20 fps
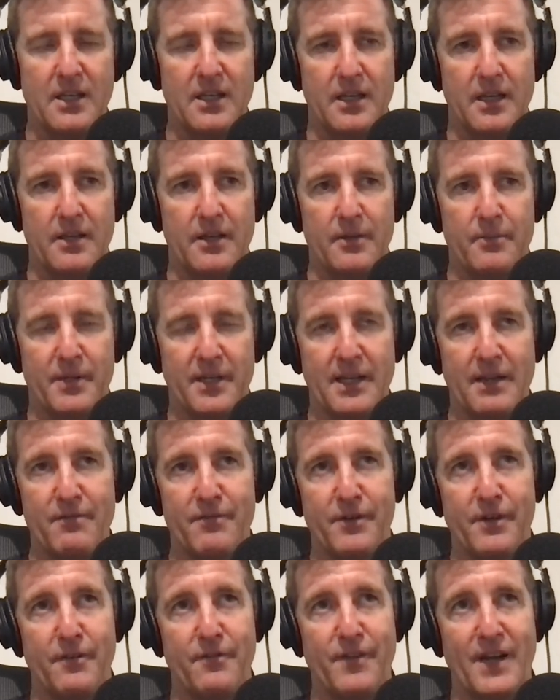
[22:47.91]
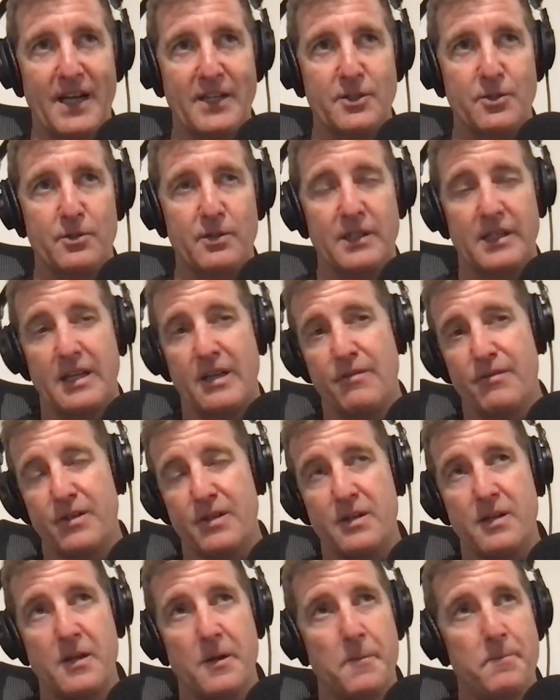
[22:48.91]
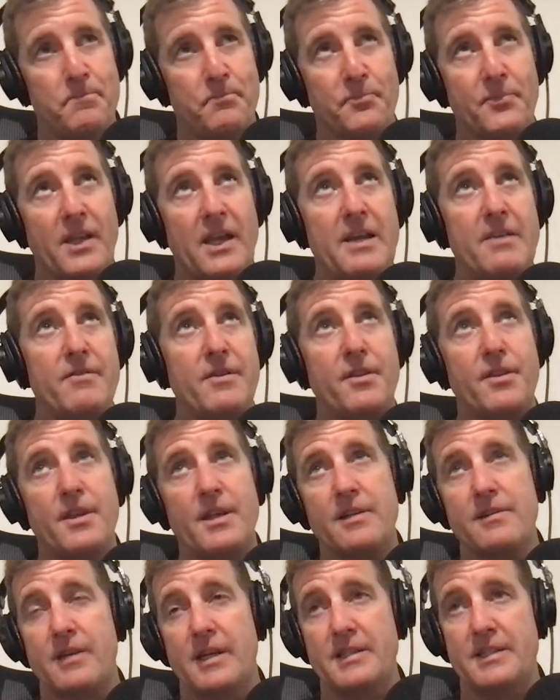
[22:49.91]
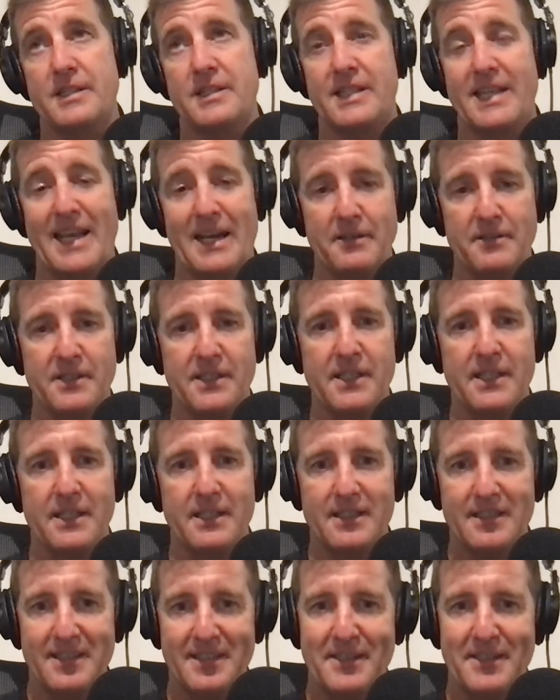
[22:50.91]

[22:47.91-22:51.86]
It became very factual. And even things like just counting,